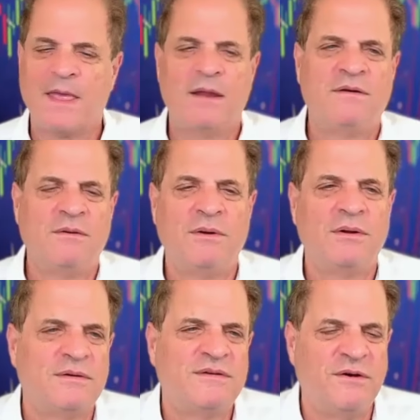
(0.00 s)

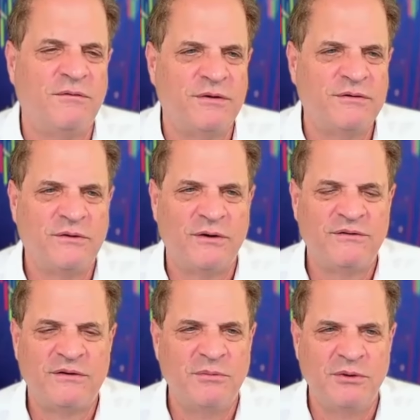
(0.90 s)
until silver
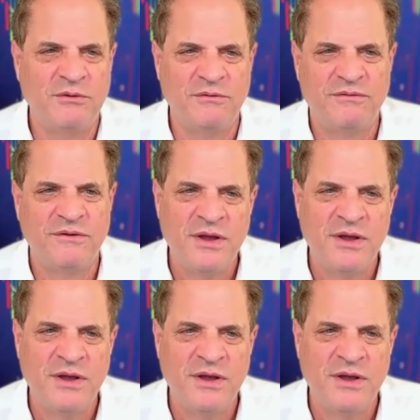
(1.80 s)
starts to move,